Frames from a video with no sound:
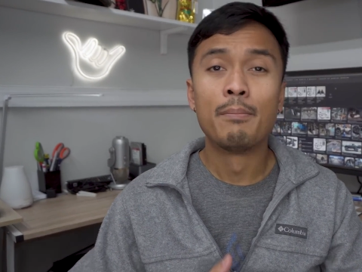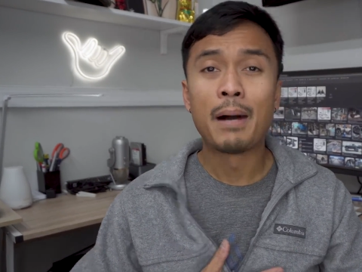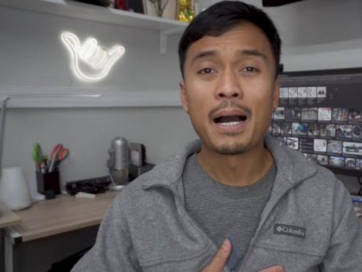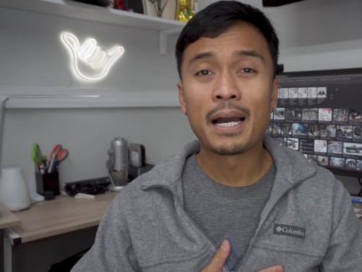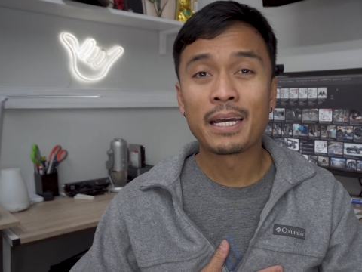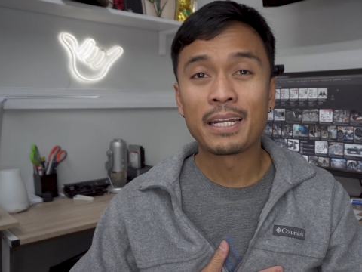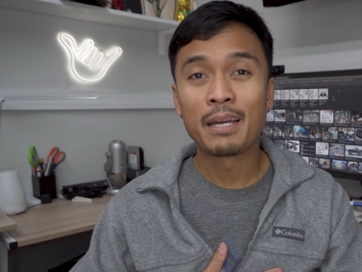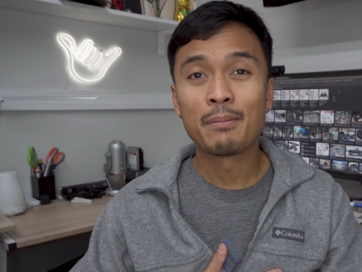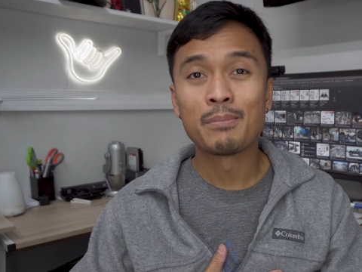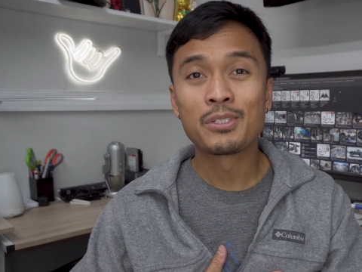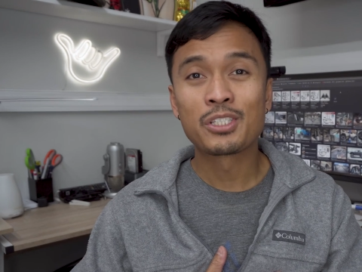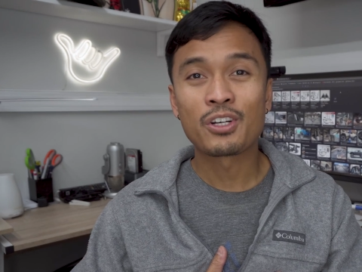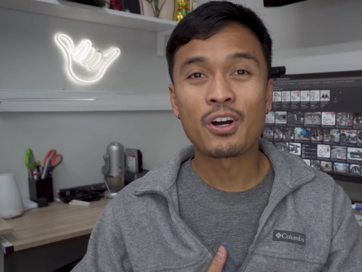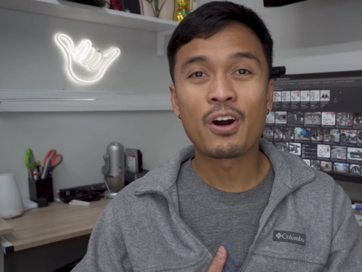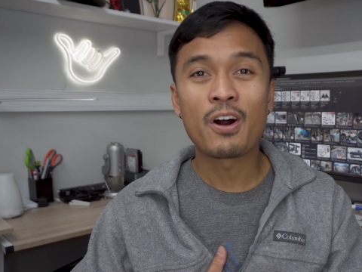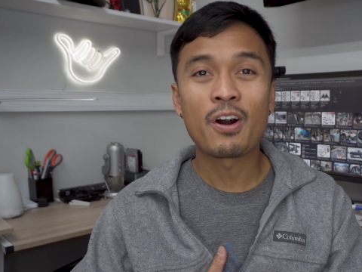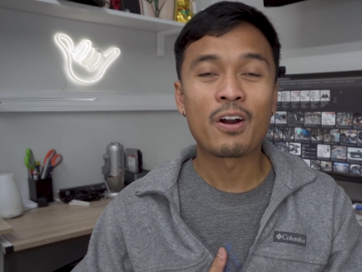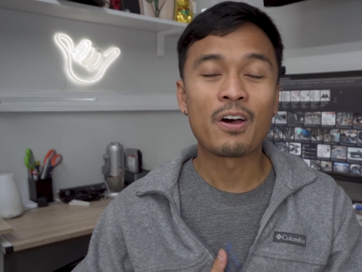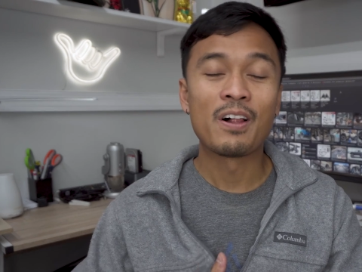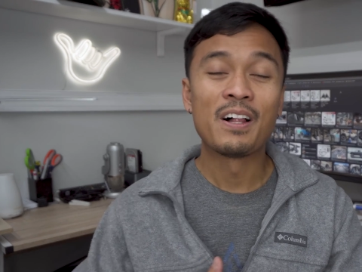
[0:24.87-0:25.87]
my name is
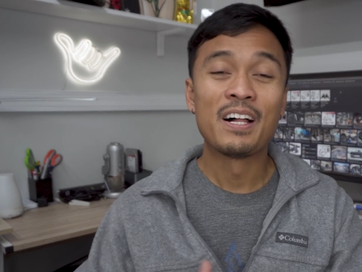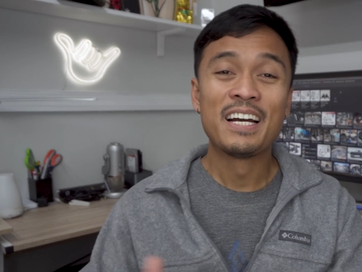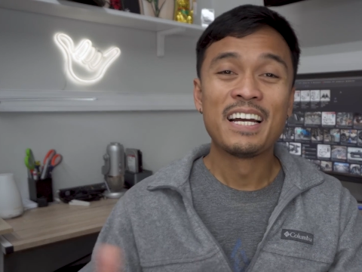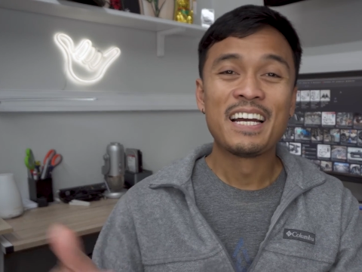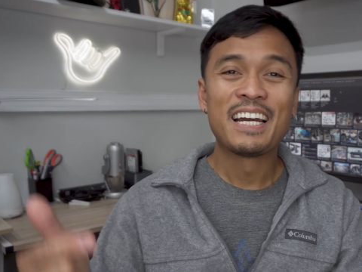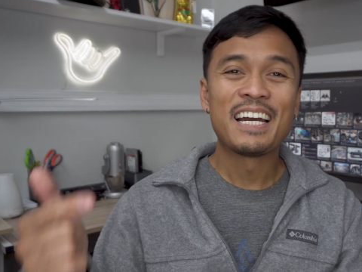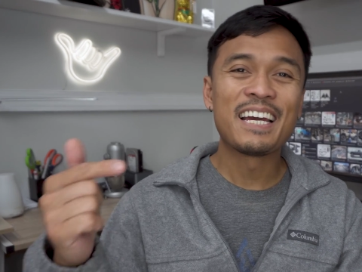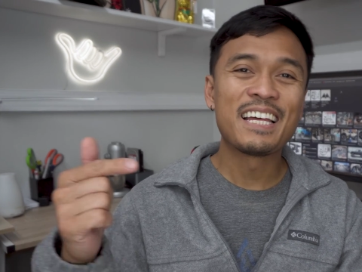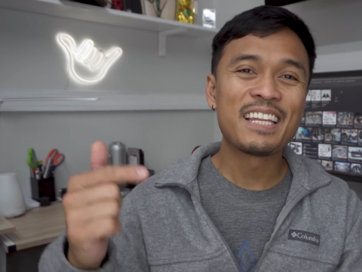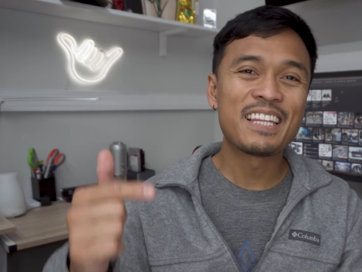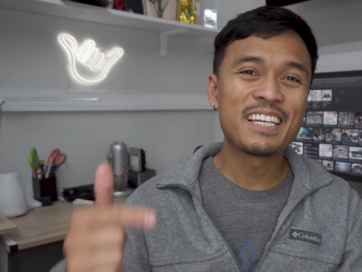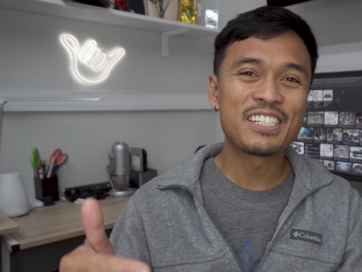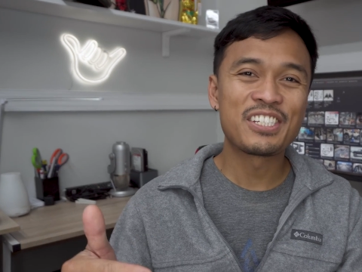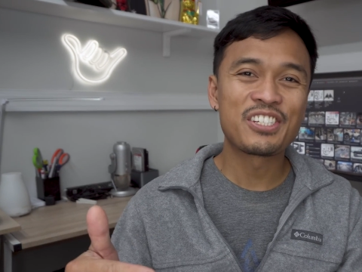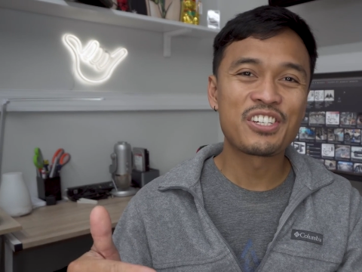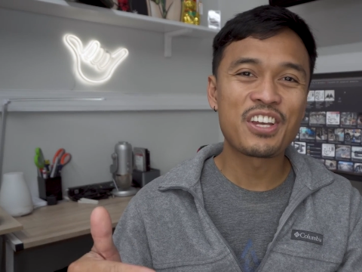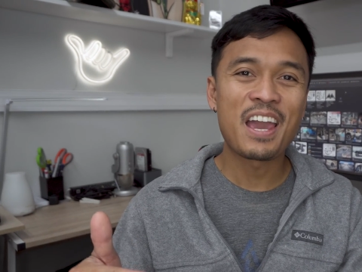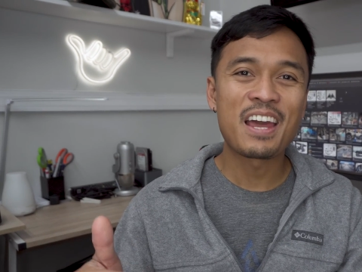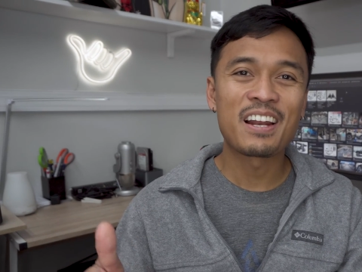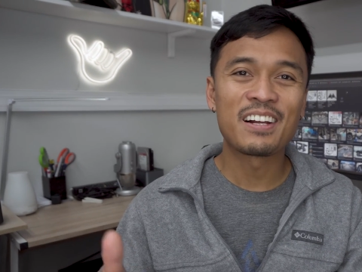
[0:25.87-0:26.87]
Carl, and
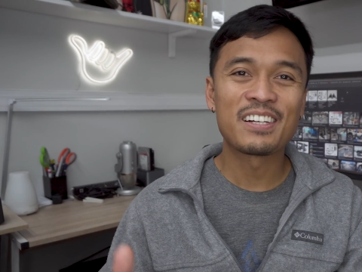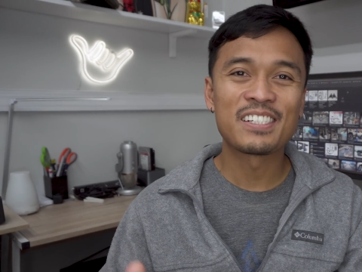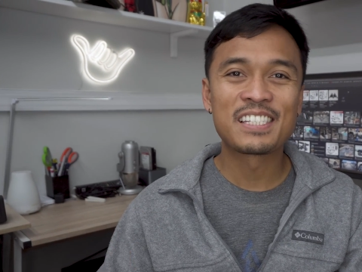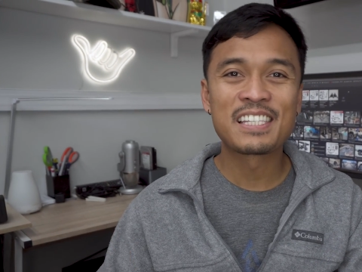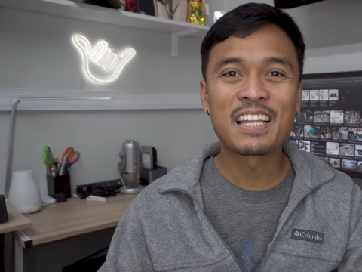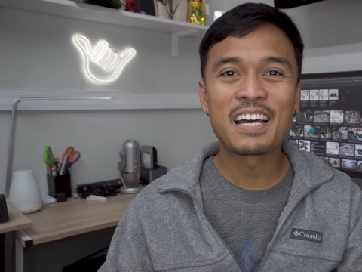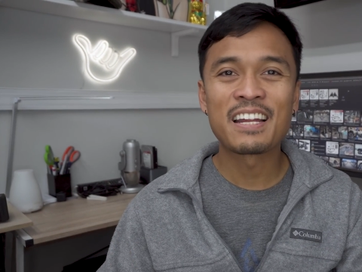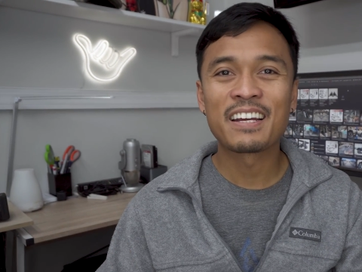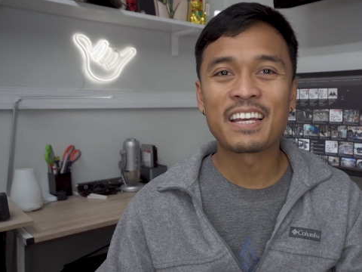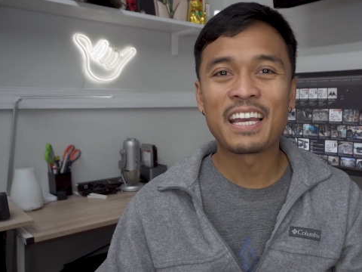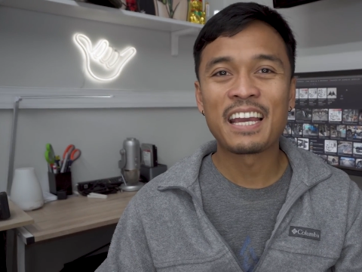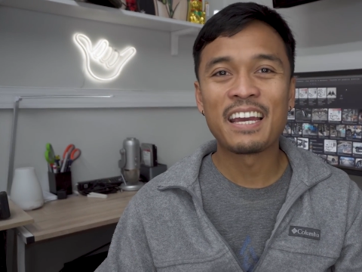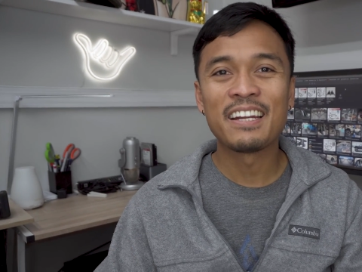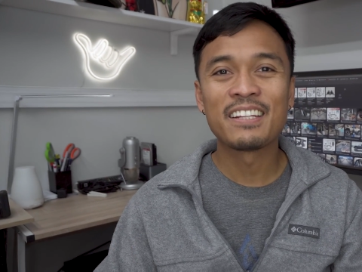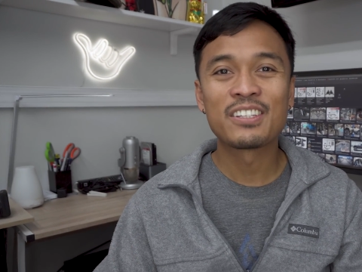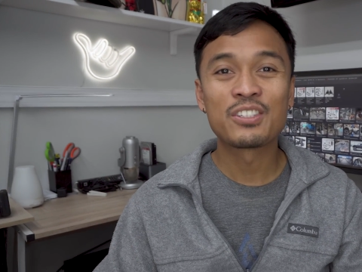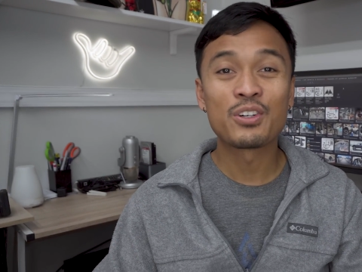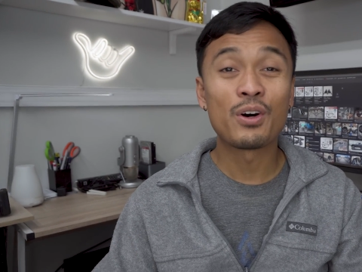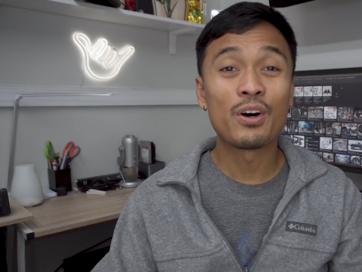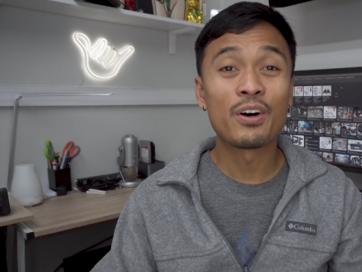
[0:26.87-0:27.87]
this channel is
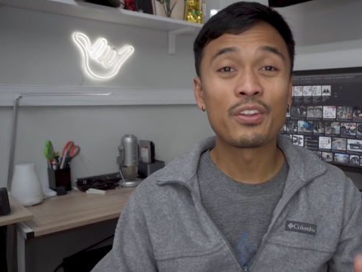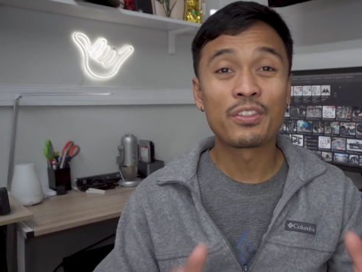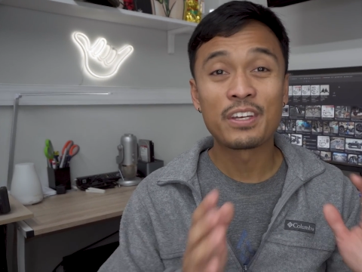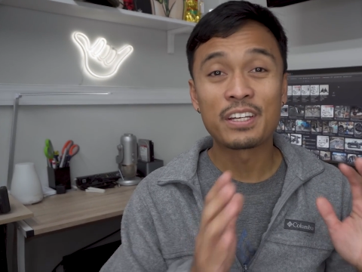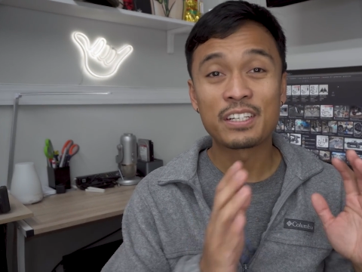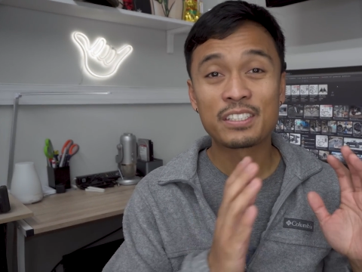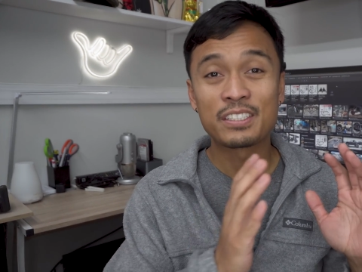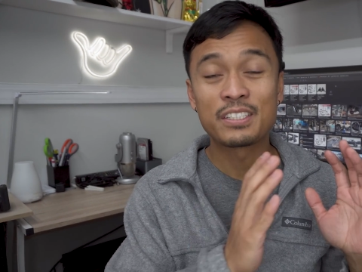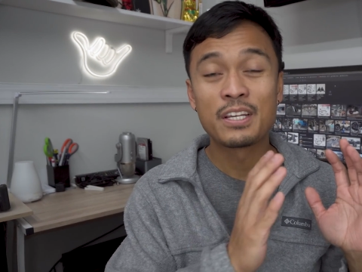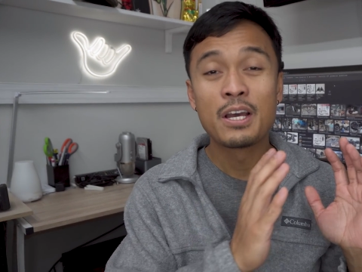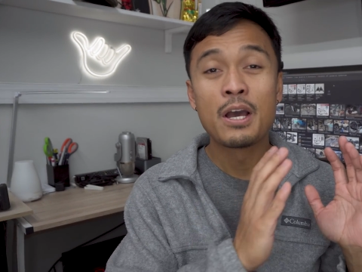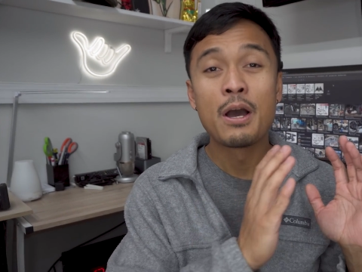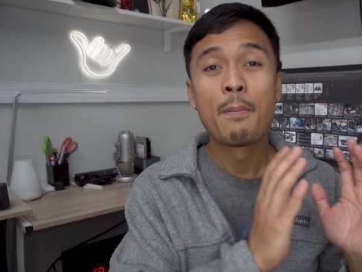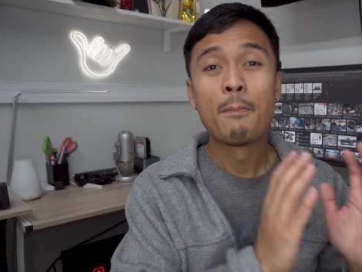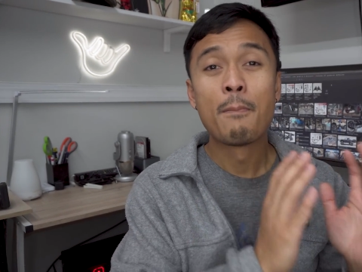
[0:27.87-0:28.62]
dedicated to all things